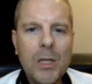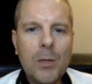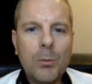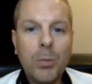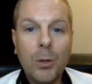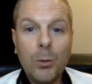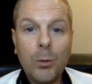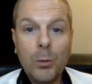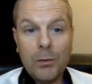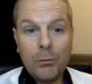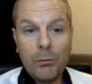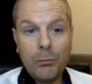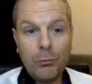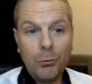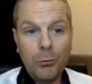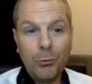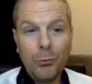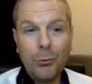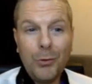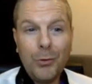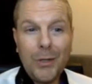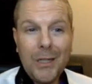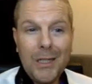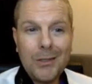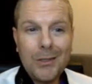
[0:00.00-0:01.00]
but we've
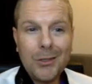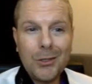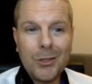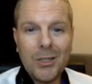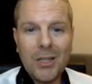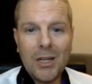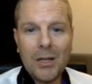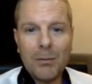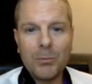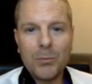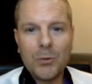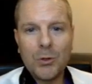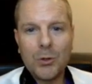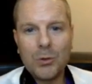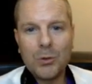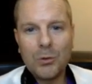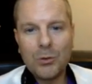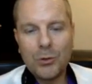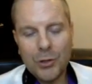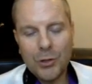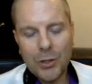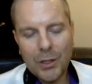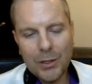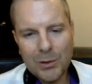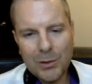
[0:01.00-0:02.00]
reached up to
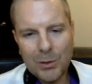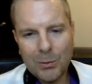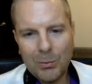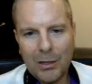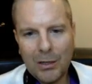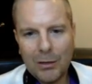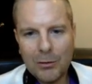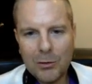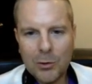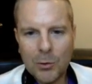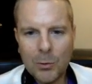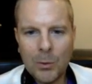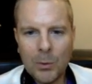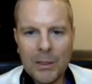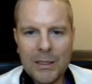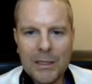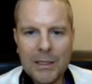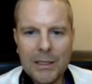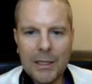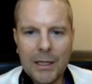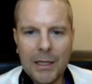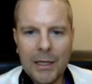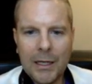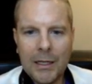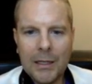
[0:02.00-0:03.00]
just about twenty
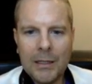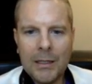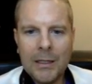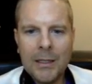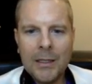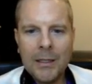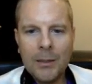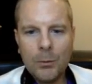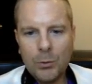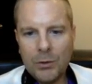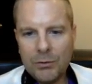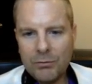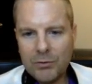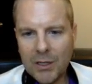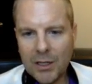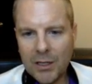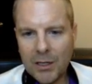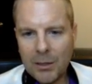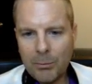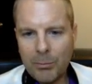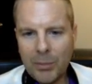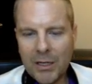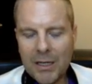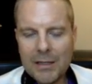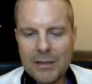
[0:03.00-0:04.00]
K. We've got a
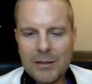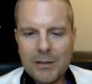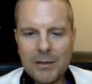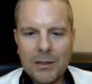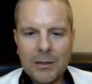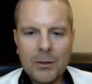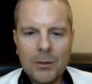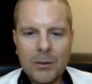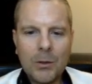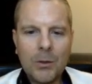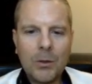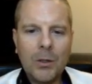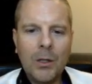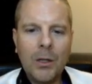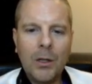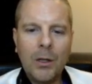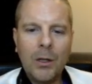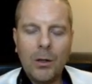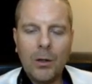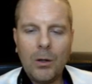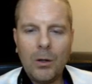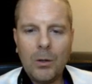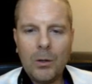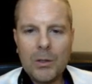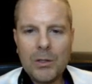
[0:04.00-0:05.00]
buy signal.
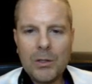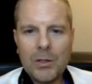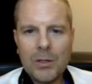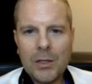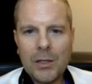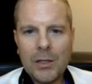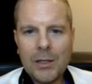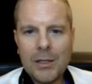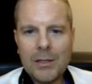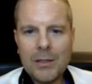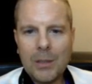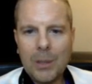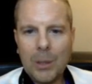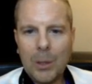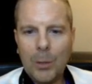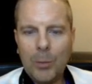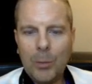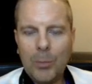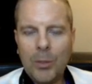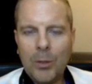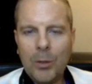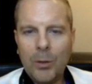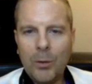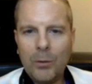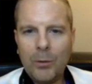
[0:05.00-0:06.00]
R S I is a little
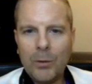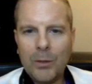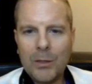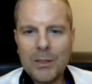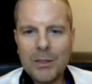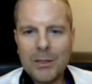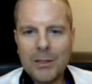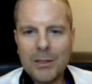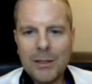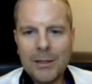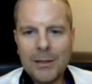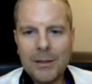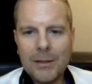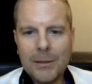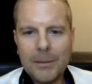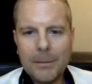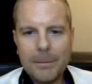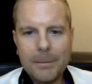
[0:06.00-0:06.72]
bit overextended.